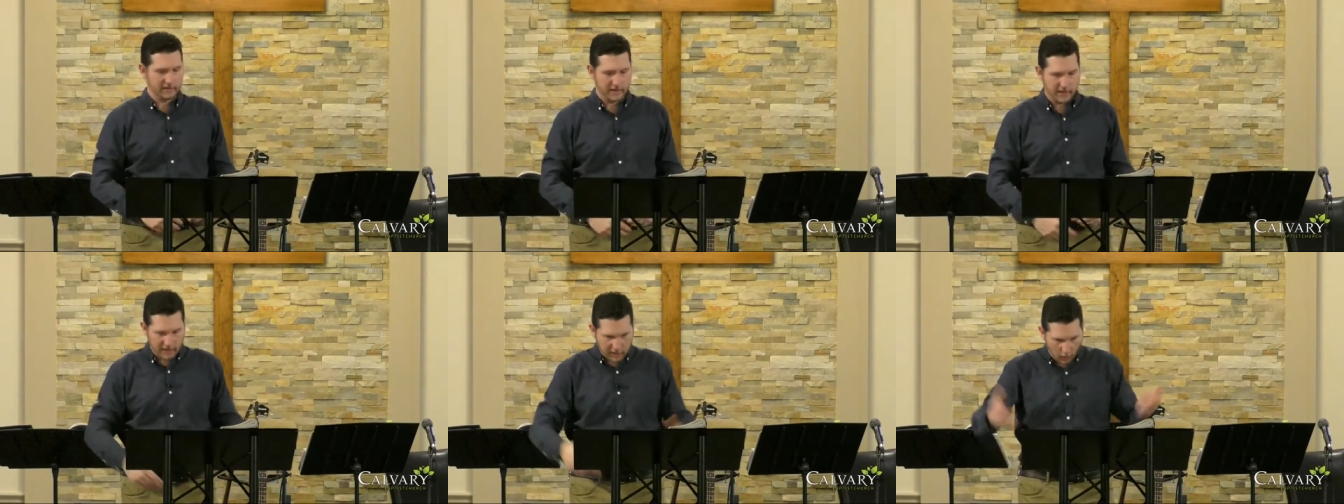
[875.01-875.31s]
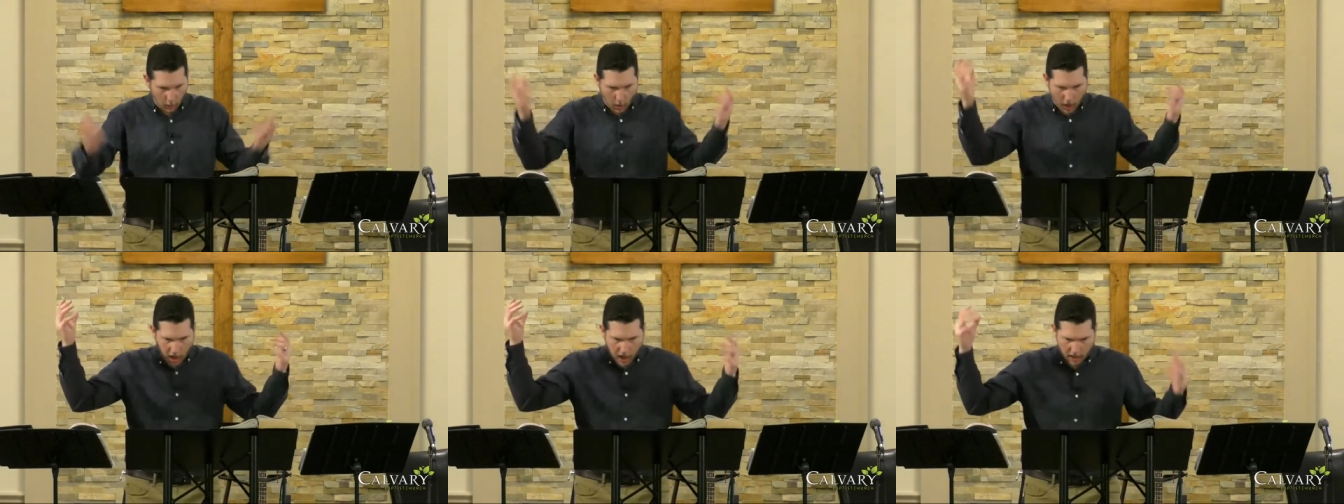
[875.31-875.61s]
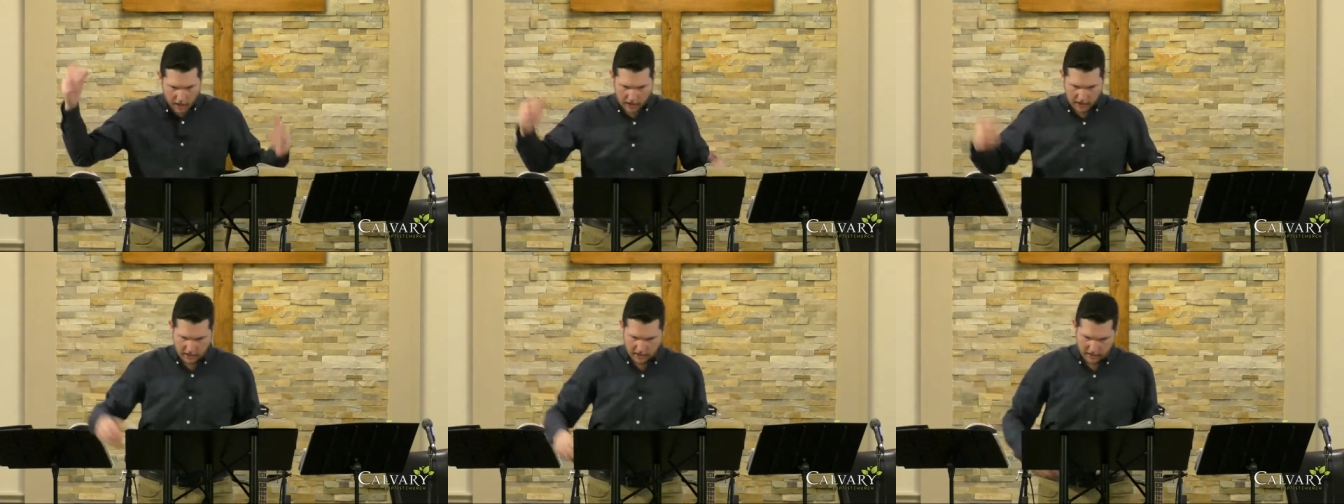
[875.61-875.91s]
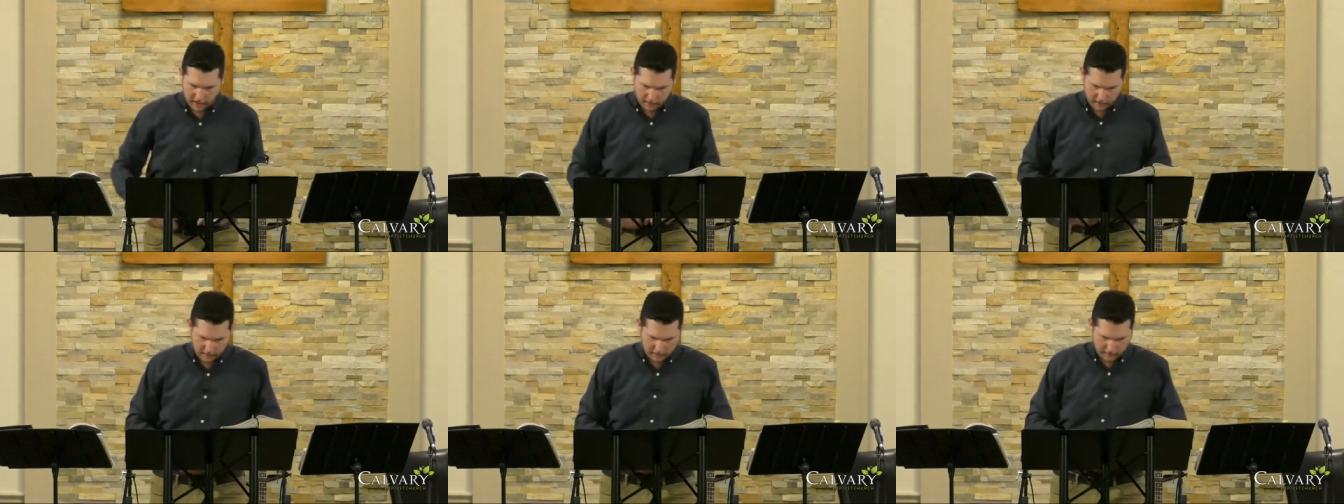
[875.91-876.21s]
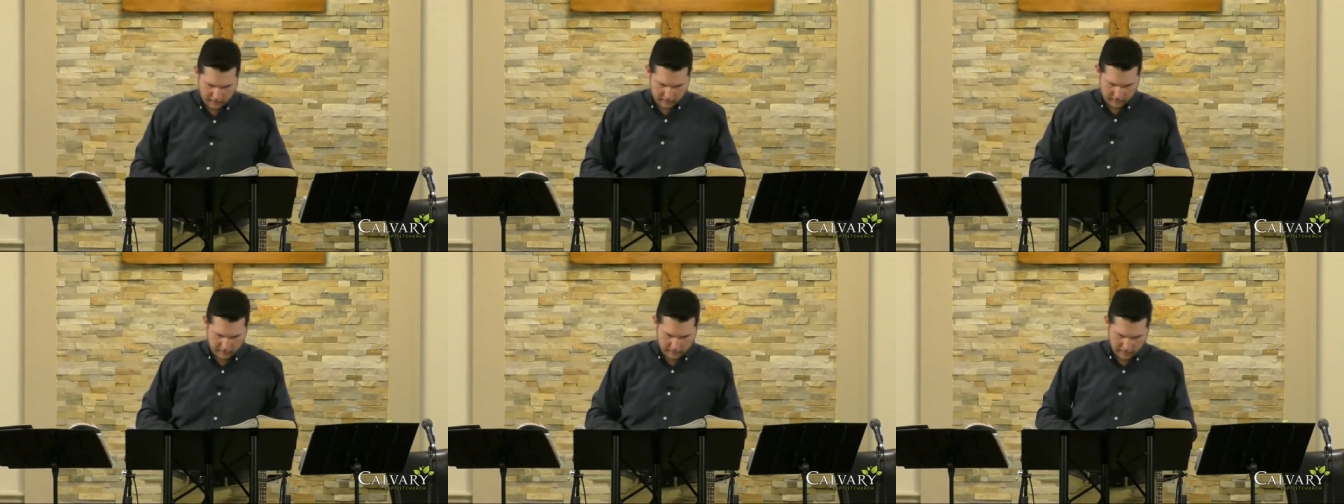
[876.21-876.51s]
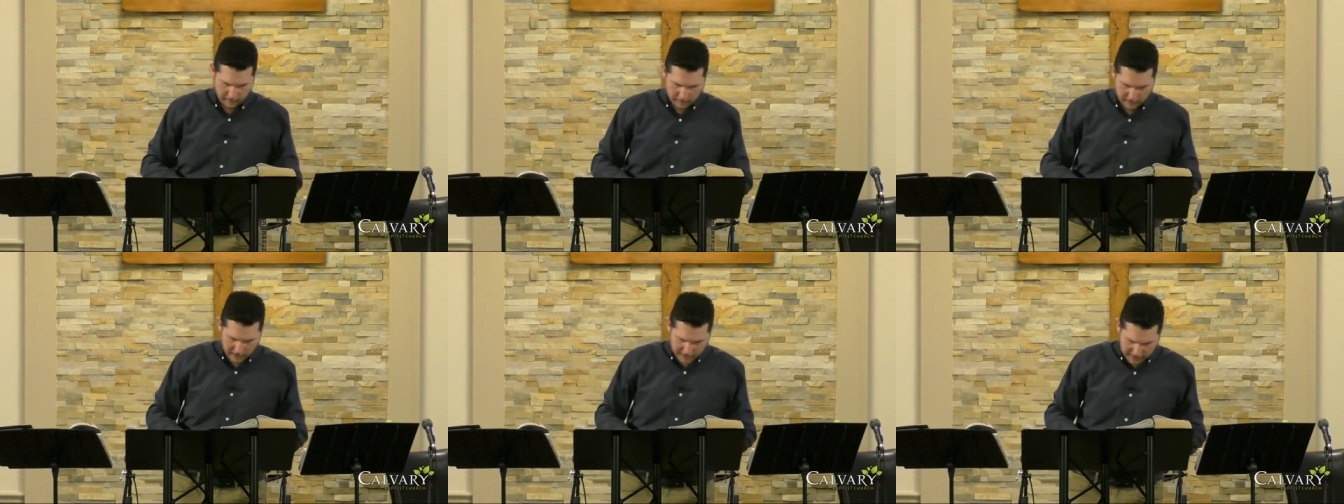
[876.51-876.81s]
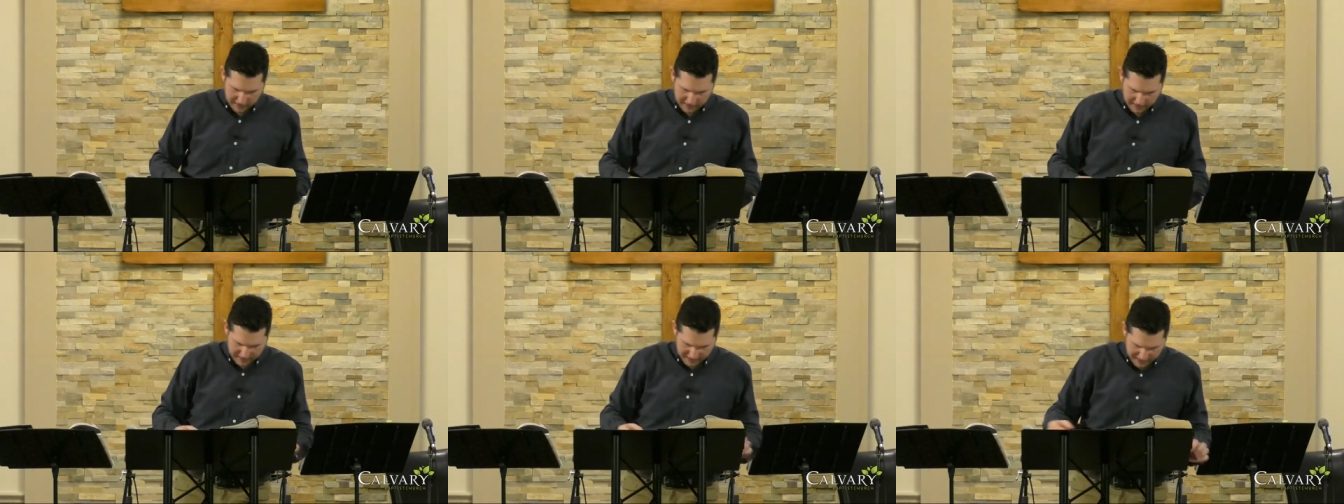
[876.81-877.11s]
Get to work.
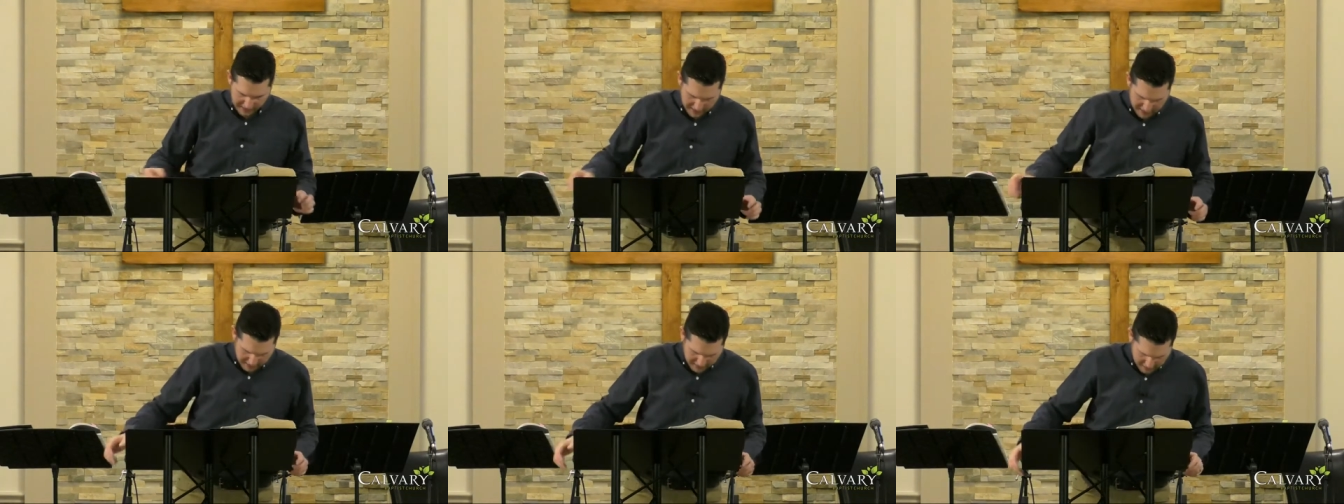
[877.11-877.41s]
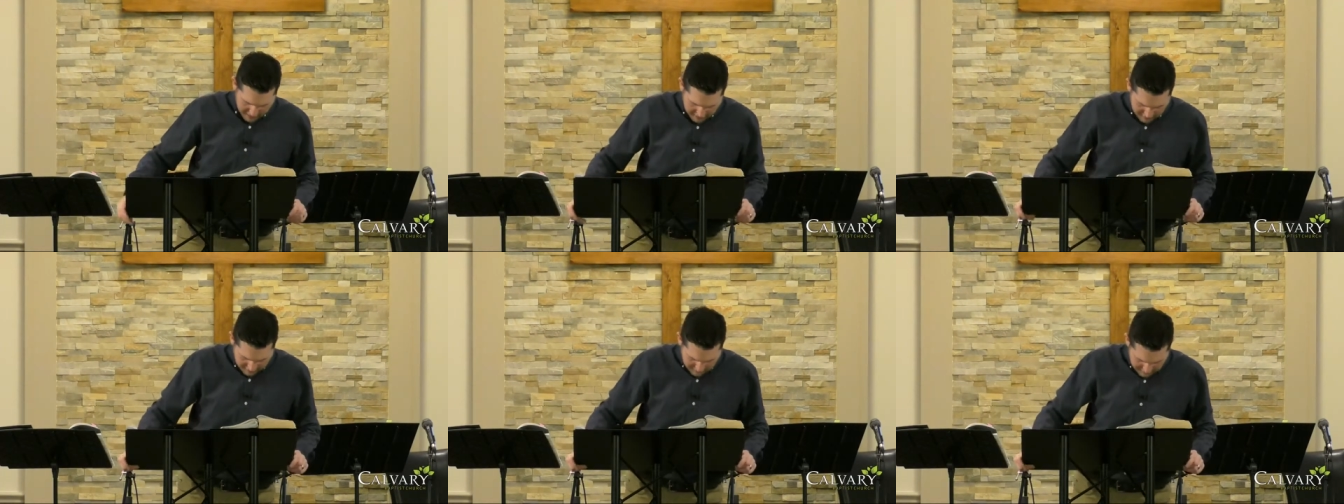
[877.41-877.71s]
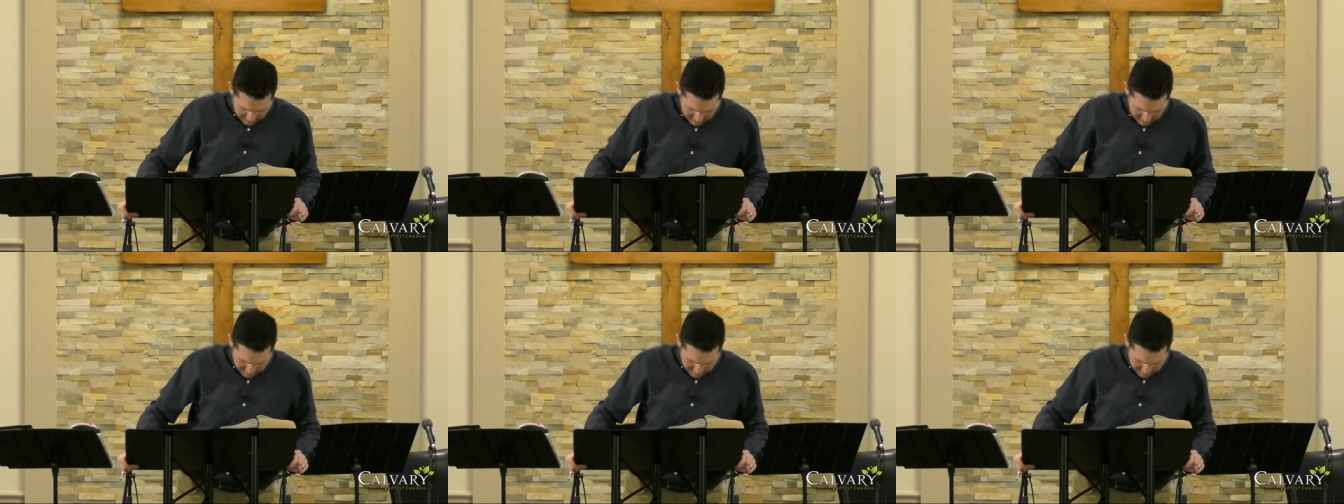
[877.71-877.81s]
That's insensitive.